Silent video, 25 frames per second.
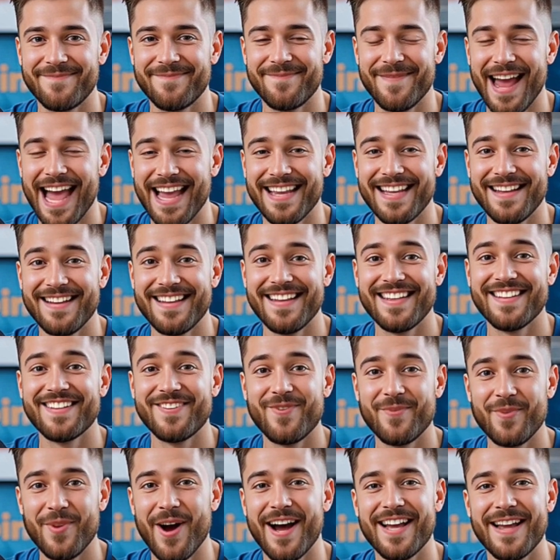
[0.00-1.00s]
And at least
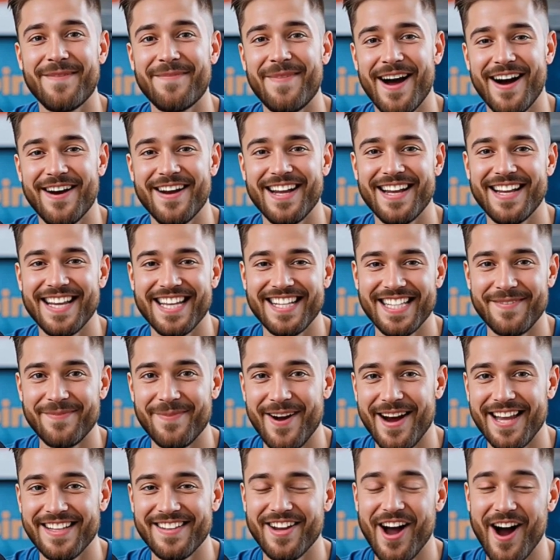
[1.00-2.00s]
one American
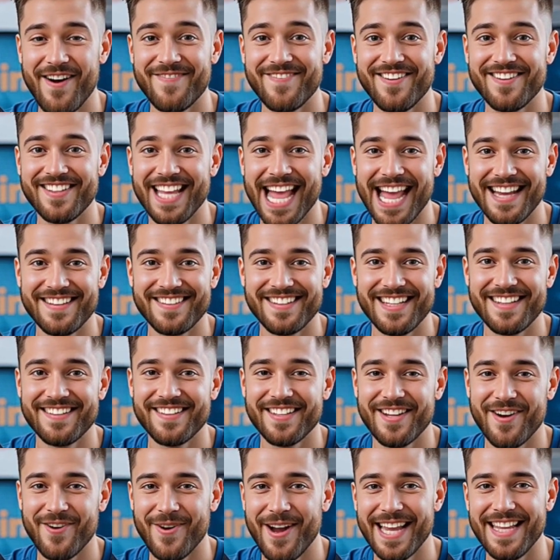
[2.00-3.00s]
Express offers access
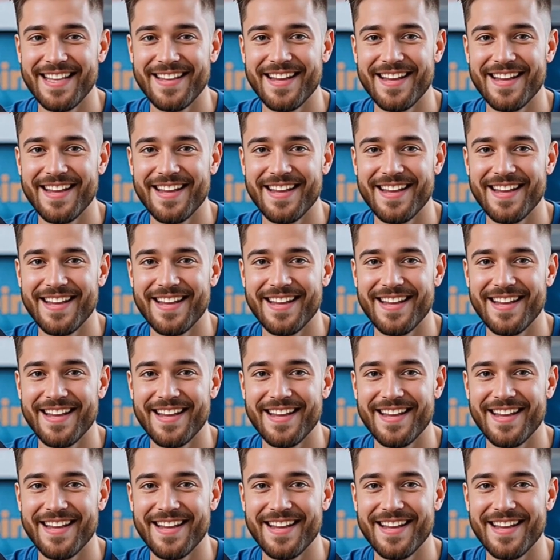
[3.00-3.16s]
to credit